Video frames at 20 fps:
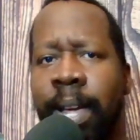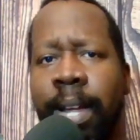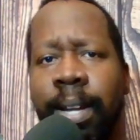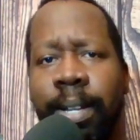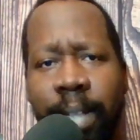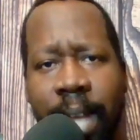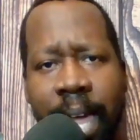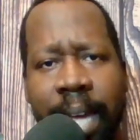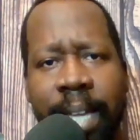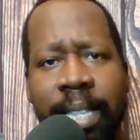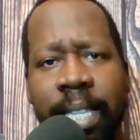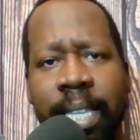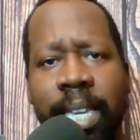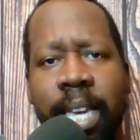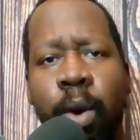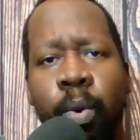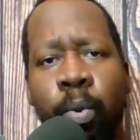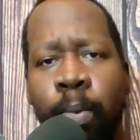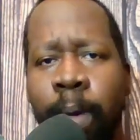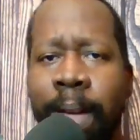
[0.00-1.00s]
likely
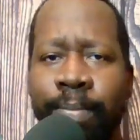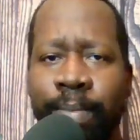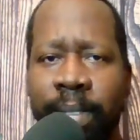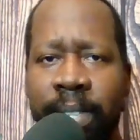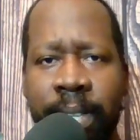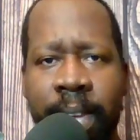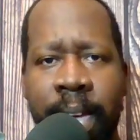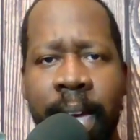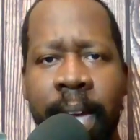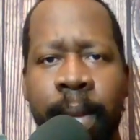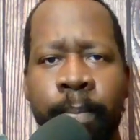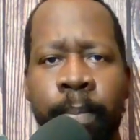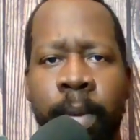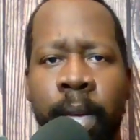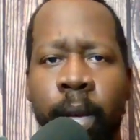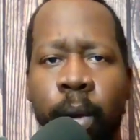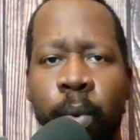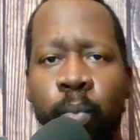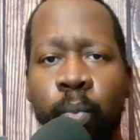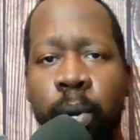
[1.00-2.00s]
around the time
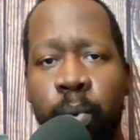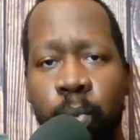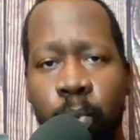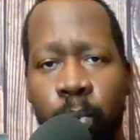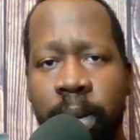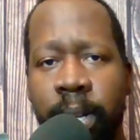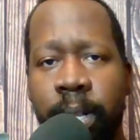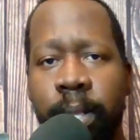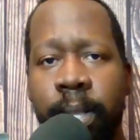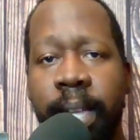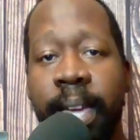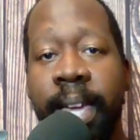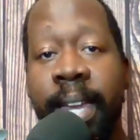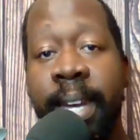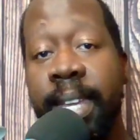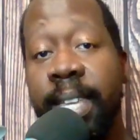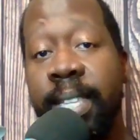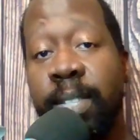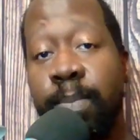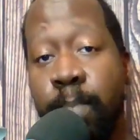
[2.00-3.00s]
when Will
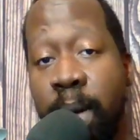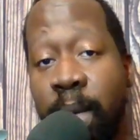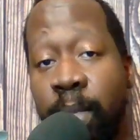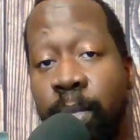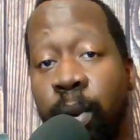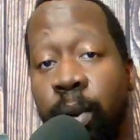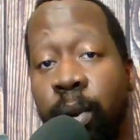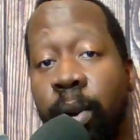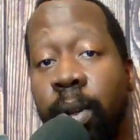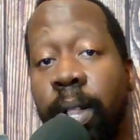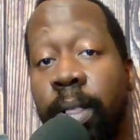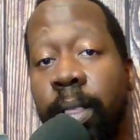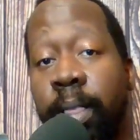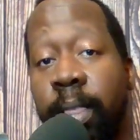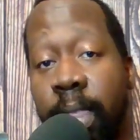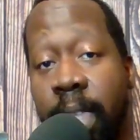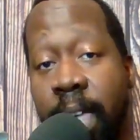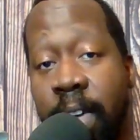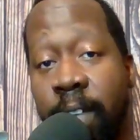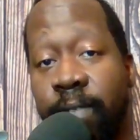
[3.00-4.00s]
and his mother
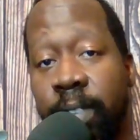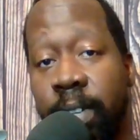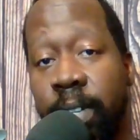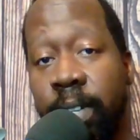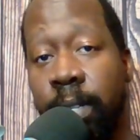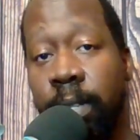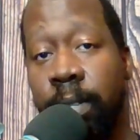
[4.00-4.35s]
left.